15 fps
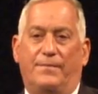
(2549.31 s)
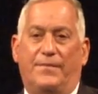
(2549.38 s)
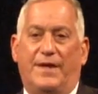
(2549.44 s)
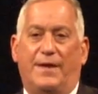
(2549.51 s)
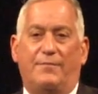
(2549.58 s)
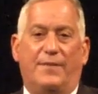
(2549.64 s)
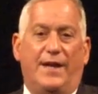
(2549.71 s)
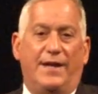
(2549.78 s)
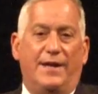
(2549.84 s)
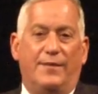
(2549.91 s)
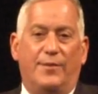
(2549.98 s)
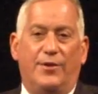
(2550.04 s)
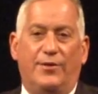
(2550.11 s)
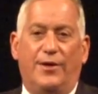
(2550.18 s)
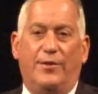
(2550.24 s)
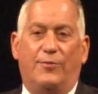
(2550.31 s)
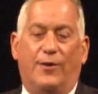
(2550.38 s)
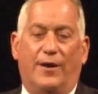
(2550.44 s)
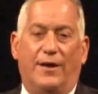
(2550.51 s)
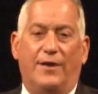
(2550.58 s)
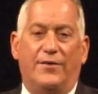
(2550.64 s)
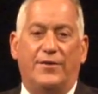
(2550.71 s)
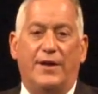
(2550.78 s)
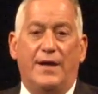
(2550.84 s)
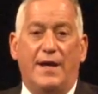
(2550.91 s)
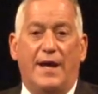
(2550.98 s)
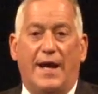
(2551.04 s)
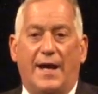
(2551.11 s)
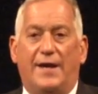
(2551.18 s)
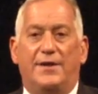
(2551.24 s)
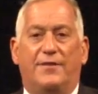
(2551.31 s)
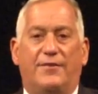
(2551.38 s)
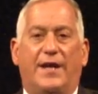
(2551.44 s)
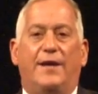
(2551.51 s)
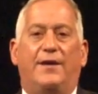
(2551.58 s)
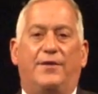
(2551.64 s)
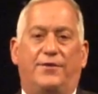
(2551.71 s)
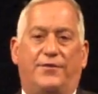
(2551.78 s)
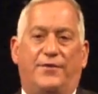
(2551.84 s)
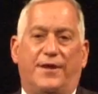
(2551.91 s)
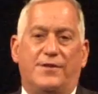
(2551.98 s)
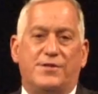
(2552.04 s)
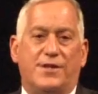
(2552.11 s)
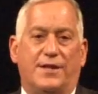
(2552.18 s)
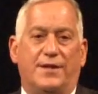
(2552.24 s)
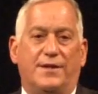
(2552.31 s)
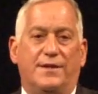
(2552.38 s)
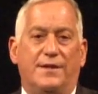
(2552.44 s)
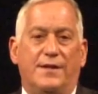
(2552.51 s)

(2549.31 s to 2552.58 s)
that made him who he was, and of Ada's vision,